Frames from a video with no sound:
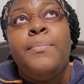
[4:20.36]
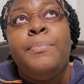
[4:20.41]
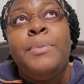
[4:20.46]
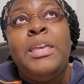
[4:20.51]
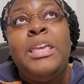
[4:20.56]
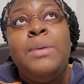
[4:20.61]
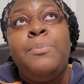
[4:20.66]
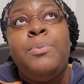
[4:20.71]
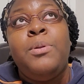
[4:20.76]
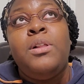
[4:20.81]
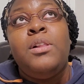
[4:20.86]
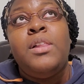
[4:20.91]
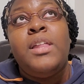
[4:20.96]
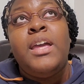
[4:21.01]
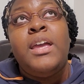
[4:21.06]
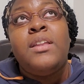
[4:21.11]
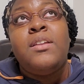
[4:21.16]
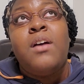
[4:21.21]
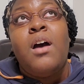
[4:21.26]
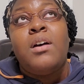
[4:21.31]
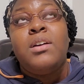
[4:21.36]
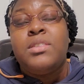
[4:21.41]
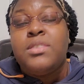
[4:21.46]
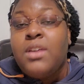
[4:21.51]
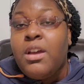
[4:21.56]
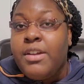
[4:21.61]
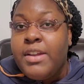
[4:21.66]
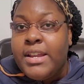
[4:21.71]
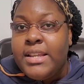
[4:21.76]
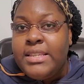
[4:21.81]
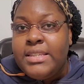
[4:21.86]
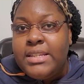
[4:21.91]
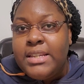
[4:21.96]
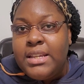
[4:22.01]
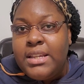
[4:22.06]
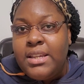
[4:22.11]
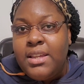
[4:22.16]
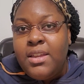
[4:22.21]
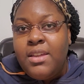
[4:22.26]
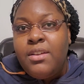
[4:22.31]
people in
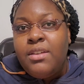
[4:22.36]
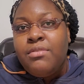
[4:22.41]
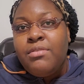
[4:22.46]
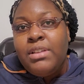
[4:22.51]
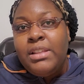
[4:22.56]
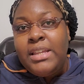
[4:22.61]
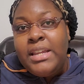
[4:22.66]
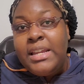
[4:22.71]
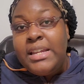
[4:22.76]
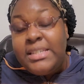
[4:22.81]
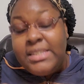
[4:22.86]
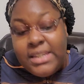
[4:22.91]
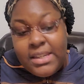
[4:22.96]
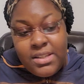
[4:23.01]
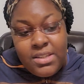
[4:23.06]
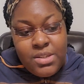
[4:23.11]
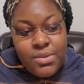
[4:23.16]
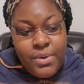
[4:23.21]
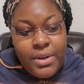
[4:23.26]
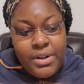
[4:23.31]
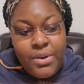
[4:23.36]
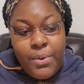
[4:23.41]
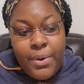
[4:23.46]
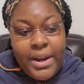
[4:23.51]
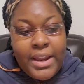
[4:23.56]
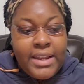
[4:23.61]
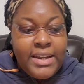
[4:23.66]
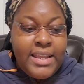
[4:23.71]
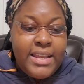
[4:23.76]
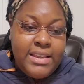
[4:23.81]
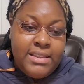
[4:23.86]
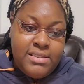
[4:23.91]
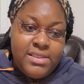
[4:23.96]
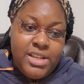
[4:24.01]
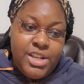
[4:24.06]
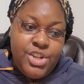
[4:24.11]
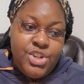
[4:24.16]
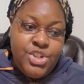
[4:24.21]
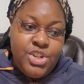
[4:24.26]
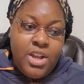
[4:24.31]
authority related to an
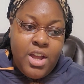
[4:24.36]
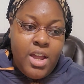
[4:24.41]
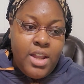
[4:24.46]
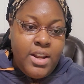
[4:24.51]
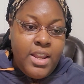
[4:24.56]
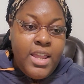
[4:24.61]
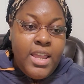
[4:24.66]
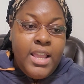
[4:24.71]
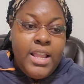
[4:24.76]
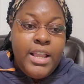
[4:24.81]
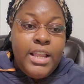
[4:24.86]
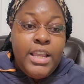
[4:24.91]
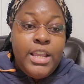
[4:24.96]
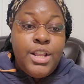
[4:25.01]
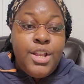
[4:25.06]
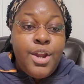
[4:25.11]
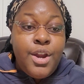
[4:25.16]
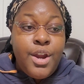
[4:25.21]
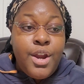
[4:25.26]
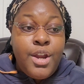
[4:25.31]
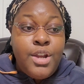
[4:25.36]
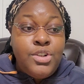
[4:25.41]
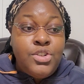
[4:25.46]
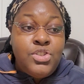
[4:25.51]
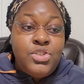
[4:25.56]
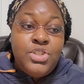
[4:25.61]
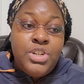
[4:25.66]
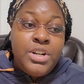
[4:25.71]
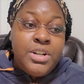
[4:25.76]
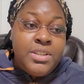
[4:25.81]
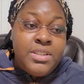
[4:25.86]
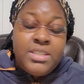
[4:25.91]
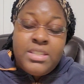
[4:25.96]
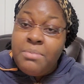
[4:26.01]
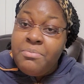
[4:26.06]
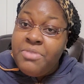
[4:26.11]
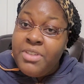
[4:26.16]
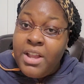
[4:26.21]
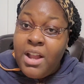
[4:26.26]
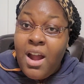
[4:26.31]
organization either does
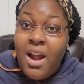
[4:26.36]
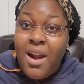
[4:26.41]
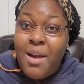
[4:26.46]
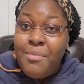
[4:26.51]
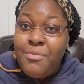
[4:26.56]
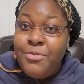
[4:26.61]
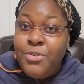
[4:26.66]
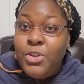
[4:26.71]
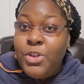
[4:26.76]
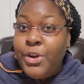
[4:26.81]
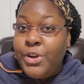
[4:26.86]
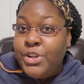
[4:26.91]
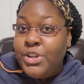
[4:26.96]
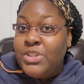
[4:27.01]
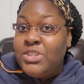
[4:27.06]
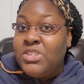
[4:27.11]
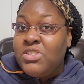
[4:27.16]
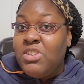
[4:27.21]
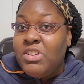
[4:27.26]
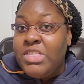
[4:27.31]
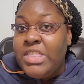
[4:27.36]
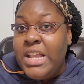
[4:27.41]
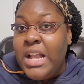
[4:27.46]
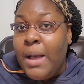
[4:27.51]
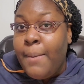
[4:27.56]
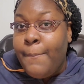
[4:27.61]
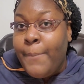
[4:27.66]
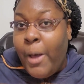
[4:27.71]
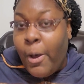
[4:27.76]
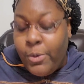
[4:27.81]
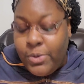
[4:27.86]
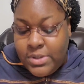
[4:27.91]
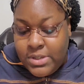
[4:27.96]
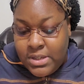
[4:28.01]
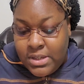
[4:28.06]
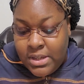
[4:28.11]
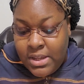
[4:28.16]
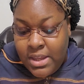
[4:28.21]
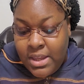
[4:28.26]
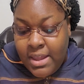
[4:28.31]
something harmful or does nothing about
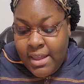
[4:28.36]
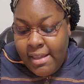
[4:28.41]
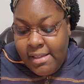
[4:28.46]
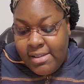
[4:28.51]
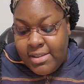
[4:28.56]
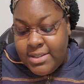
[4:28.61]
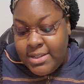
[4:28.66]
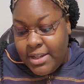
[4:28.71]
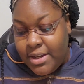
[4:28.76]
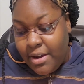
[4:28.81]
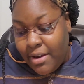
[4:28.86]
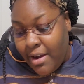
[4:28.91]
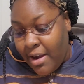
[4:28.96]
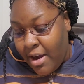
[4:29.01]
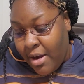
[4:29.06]
anything